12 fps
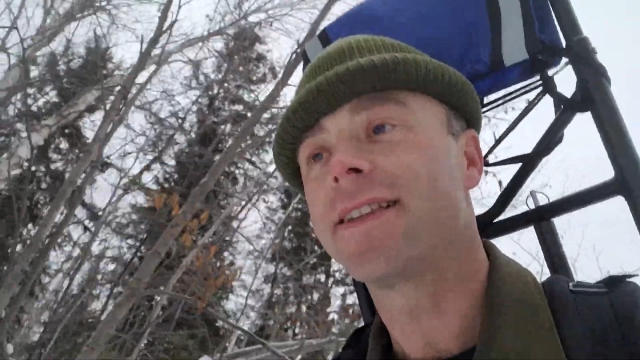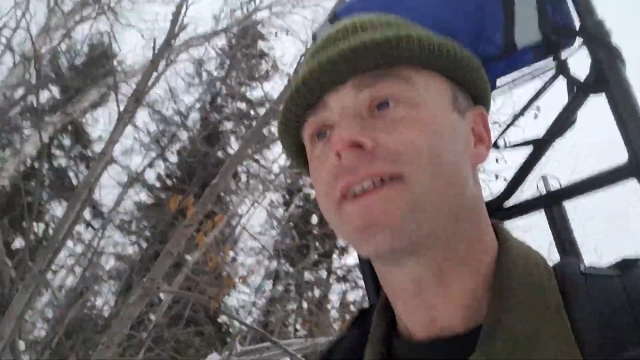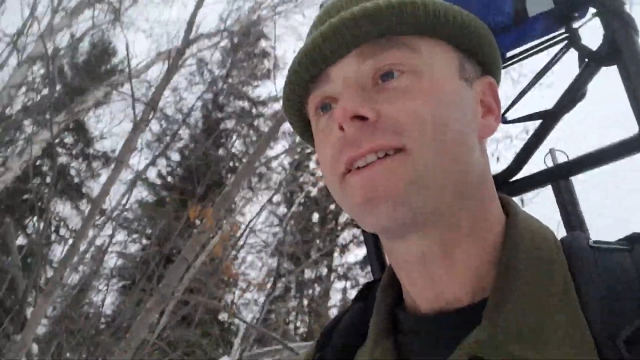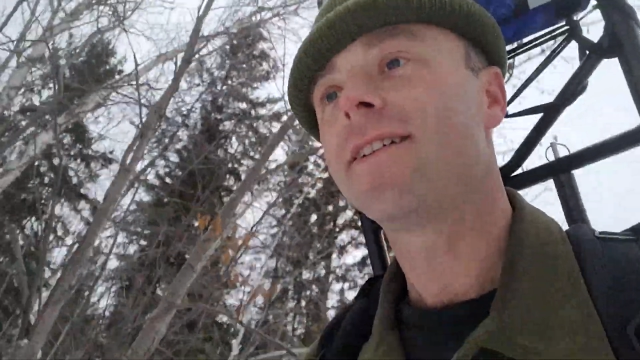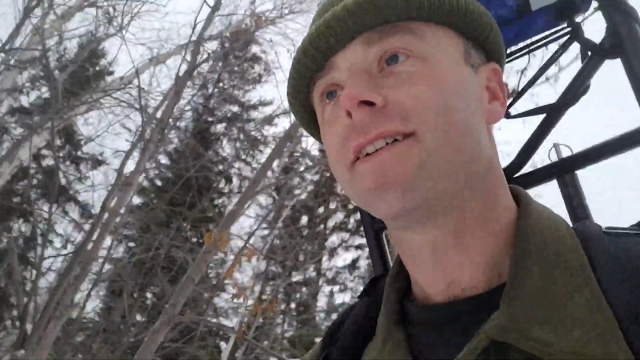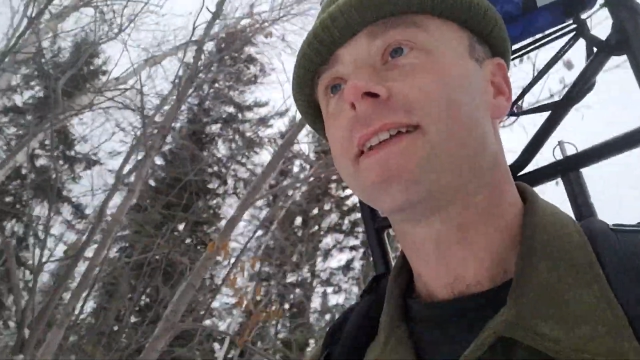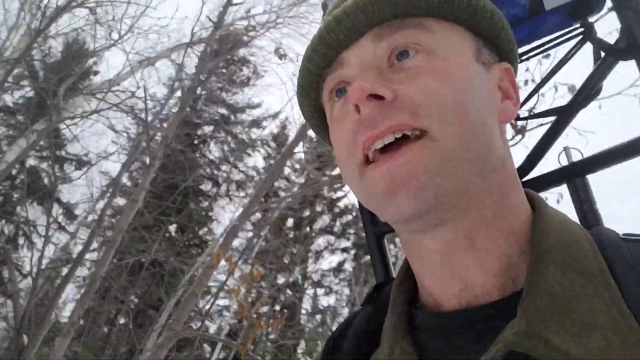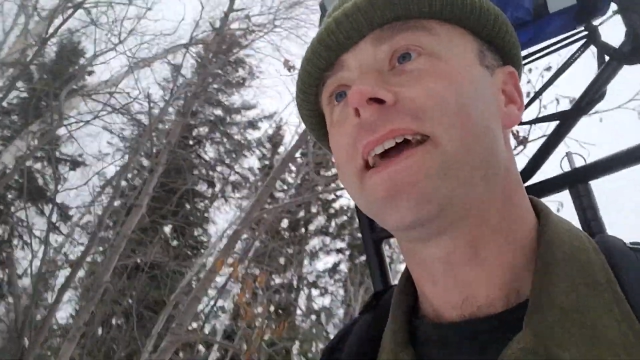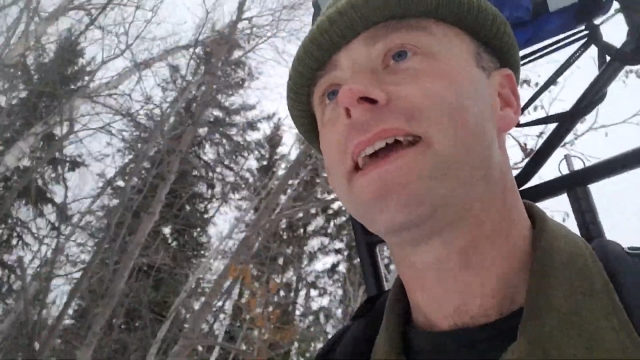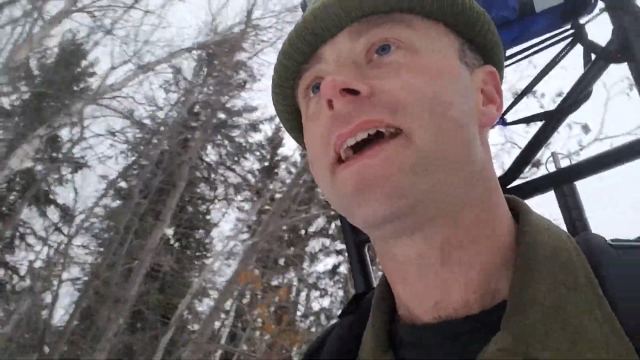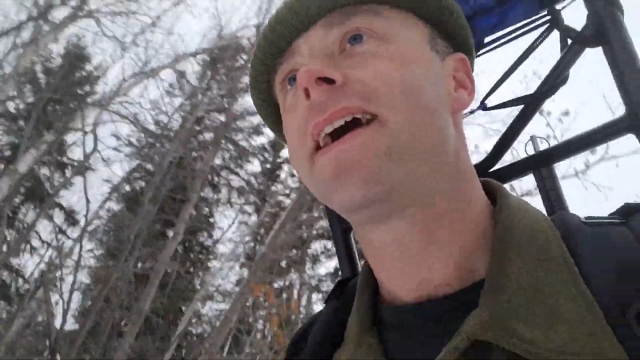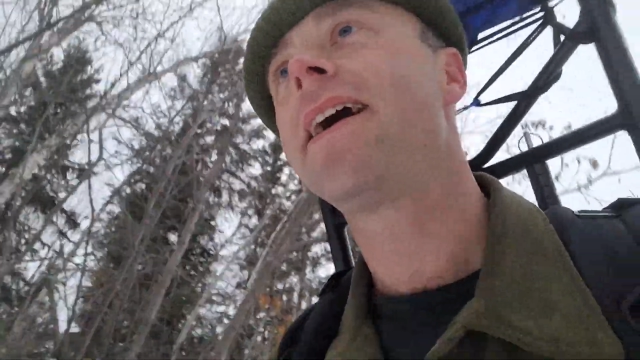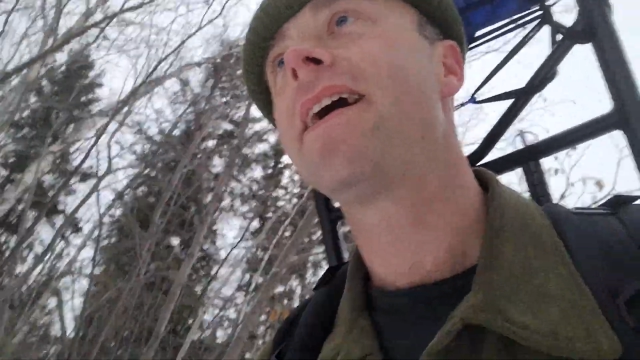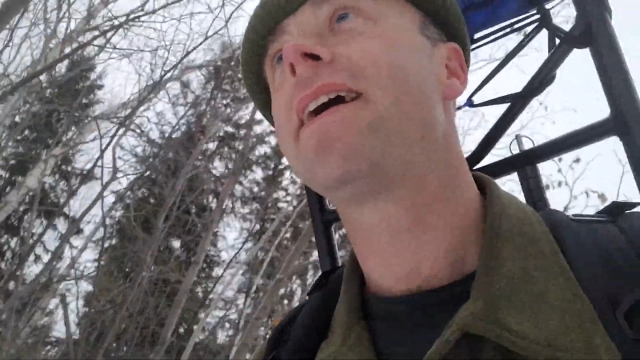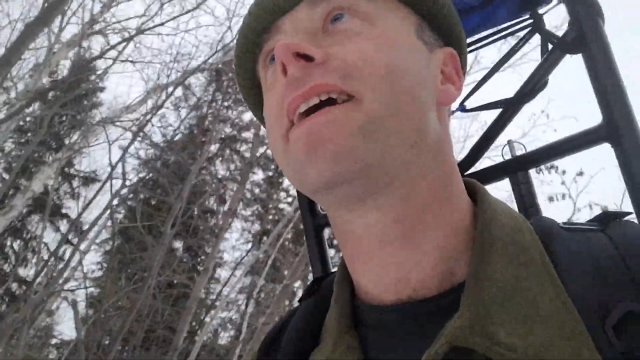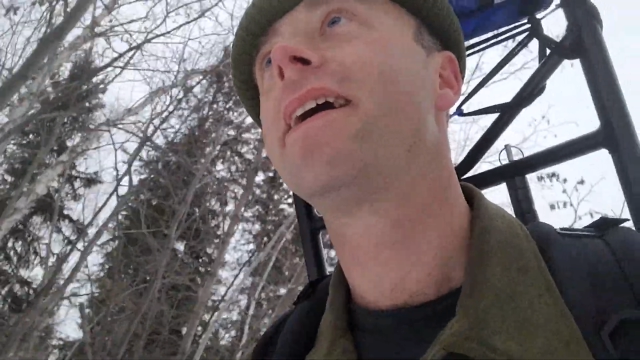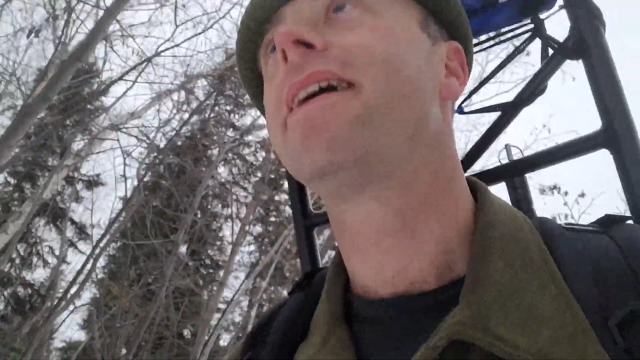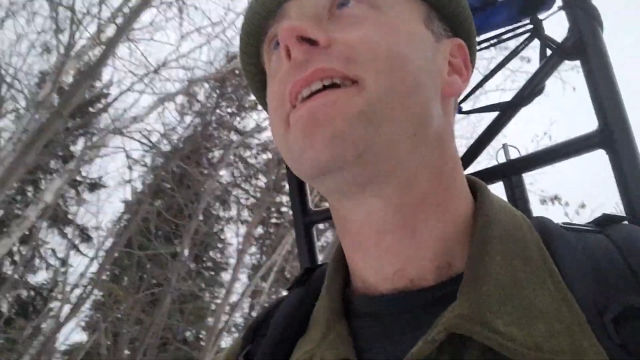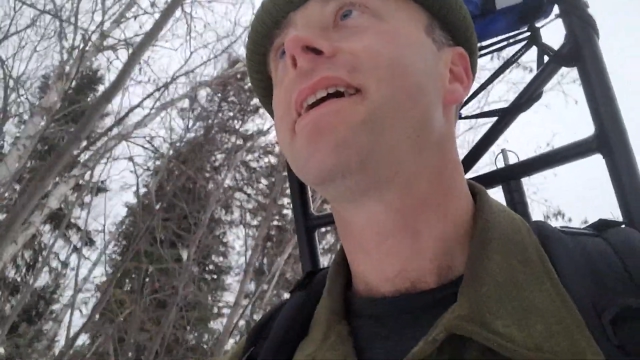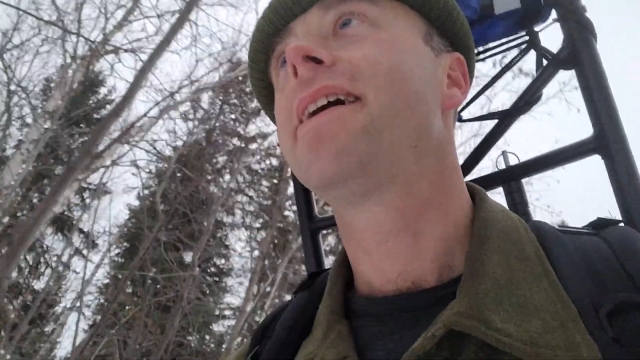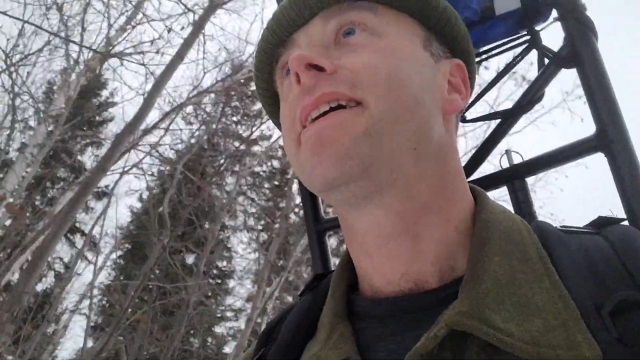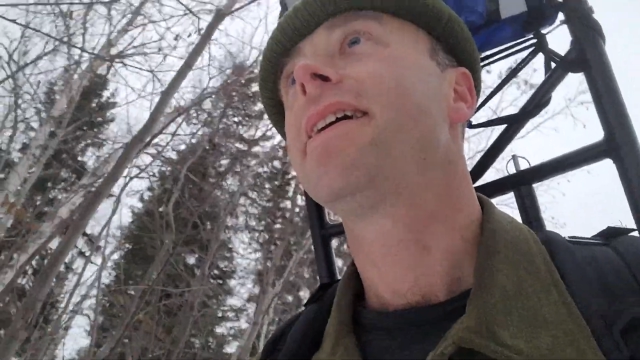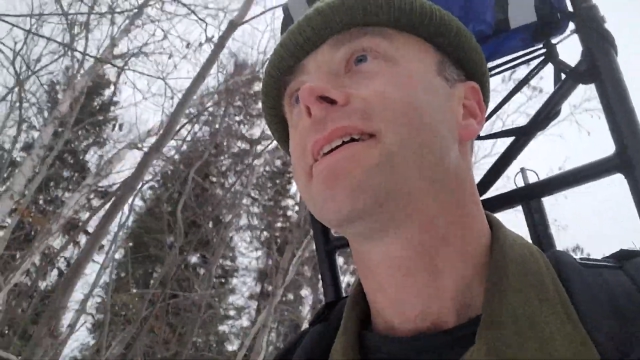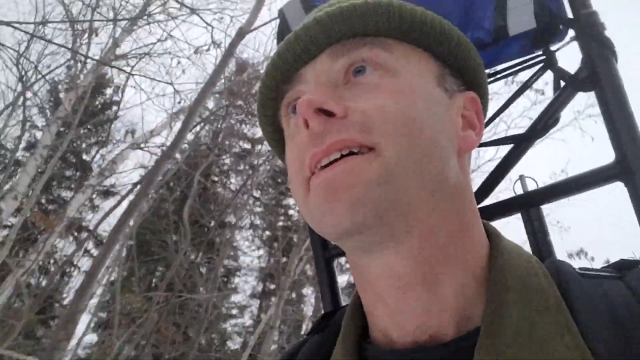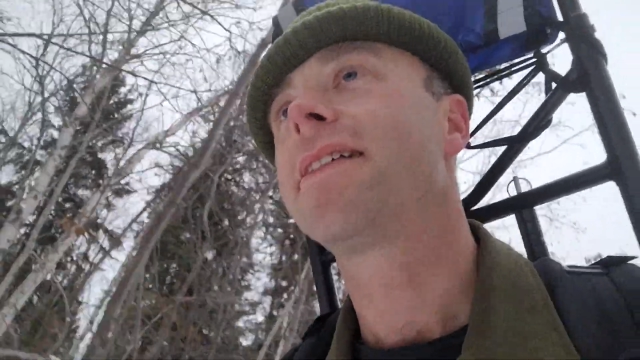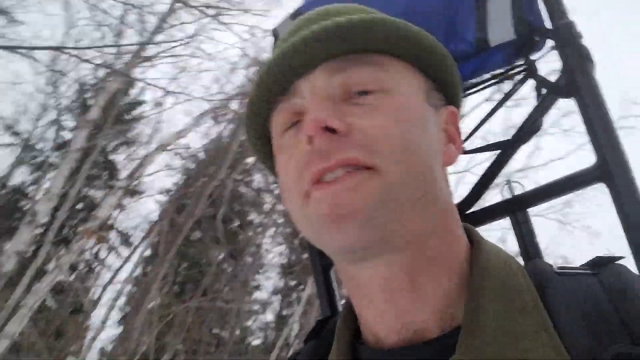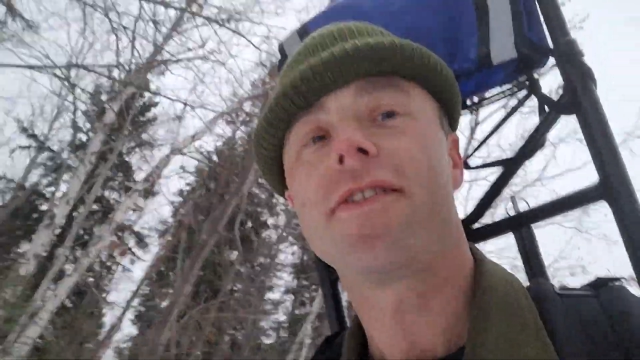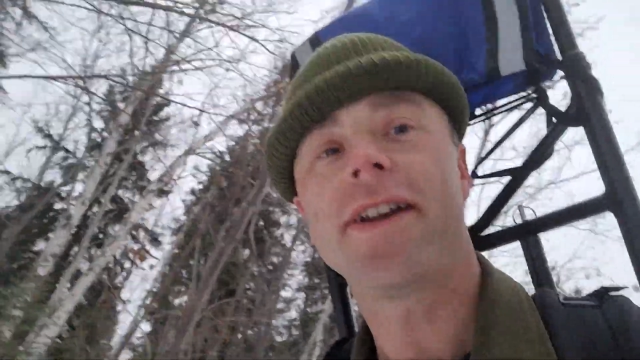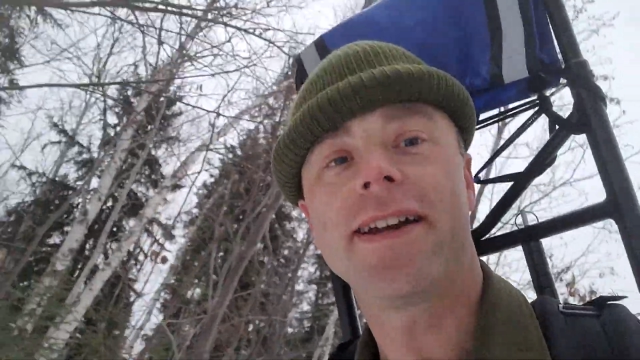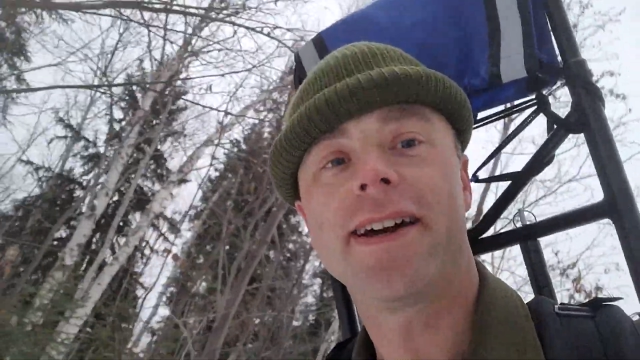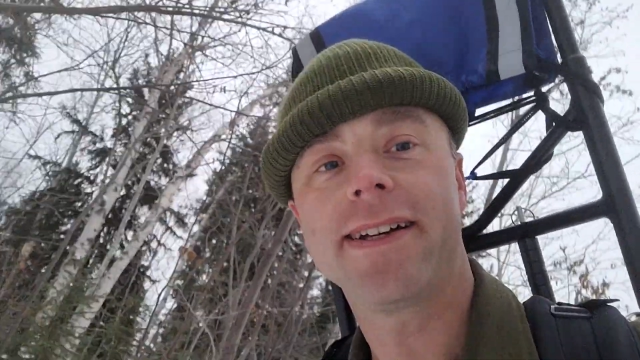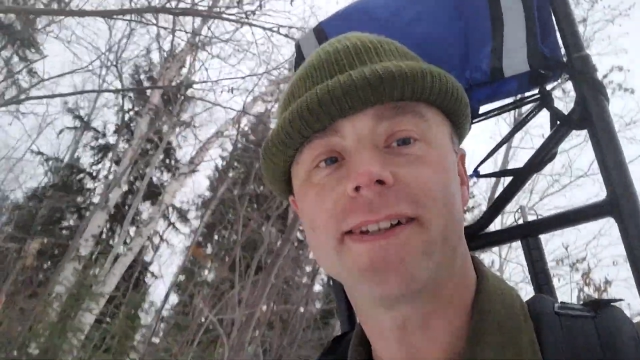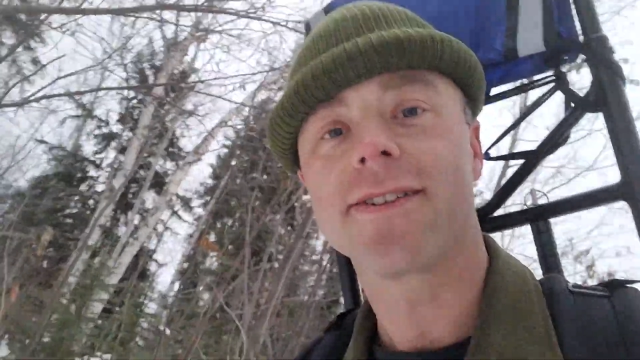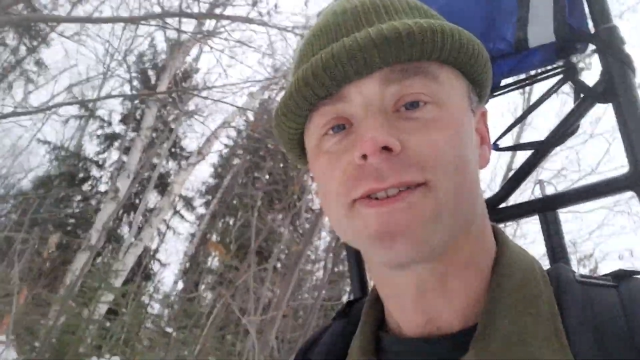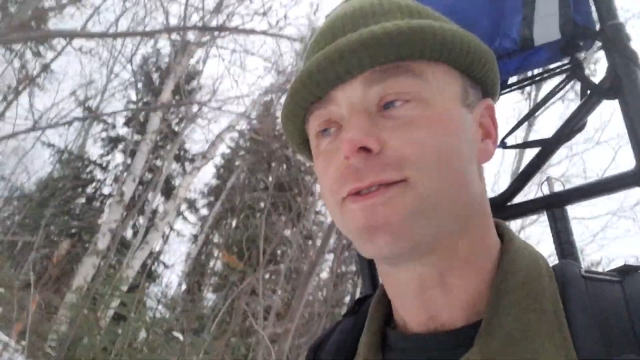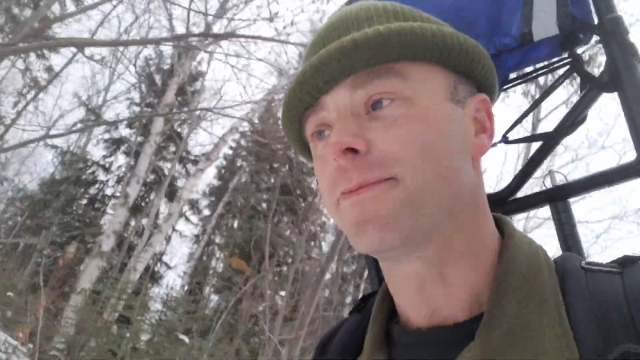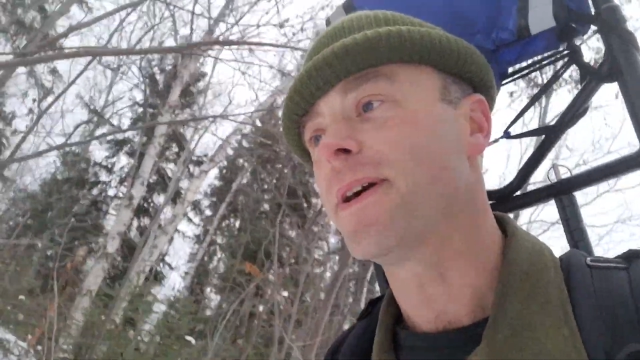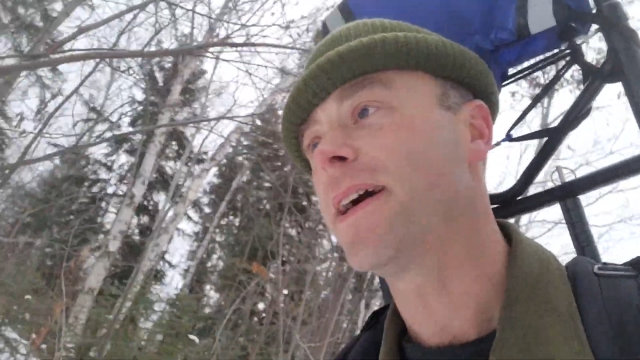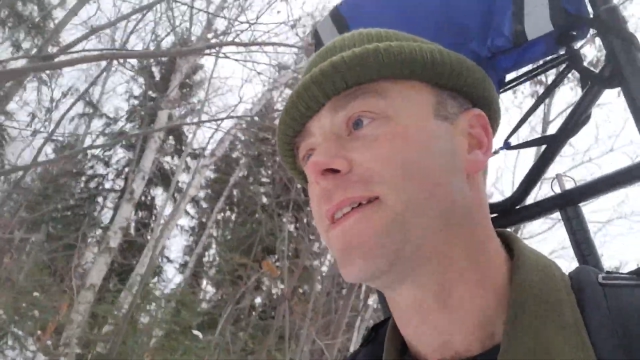there all day. 39 years old, by